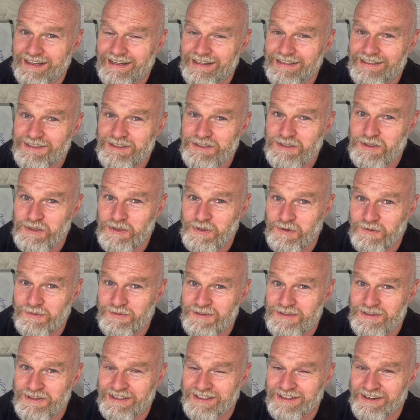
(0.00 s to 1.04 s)

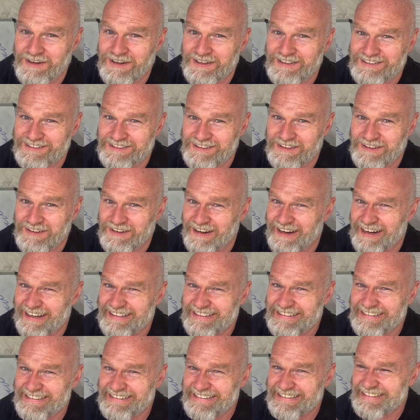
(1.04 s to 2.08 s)
pseudoephedrine hydrochloride,